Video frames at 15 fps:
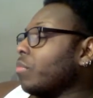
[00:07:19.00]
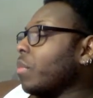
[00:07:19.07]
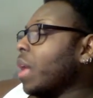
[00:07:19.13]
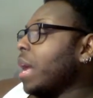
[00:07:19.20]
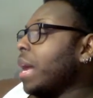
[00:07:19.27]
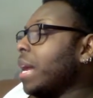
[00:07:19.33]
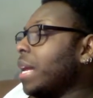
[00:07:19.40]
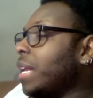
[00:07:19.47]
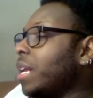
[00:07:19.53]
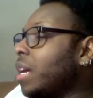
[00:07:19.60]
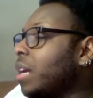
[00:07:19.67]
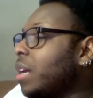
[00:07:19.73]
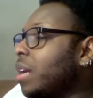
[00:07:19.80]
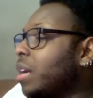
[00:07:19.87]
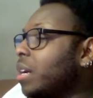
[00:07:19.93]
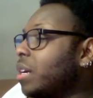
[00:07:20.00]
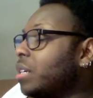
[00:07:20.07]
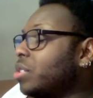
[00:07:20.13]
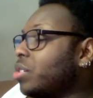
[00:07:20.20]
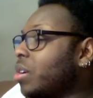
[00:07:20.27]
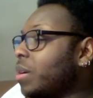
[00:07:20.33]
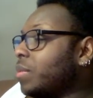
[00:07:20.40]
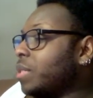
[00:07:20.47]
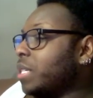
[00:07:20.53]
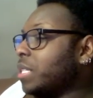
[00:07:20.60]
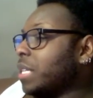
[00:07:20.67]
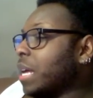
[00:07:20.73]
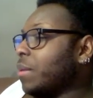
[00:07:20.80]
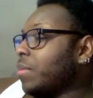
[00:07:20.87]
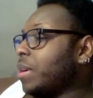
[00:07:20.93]
And Joe was
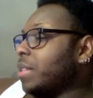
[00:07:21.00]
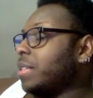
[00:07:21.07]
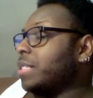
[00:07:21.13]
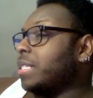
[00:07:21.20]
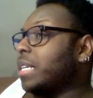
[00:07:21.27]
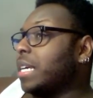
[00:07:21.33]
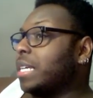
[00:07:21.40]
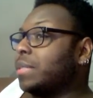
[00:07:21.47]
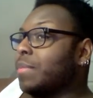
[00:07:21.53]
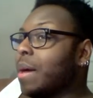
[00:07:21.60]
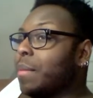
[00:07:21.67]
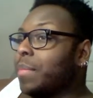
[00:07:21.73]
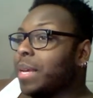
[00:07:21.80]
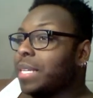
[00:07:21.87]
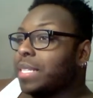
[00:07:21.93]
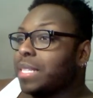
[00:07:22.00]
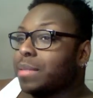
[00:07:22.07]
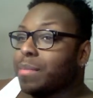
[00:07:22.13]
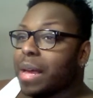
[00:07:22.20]
just like, well, this is my business.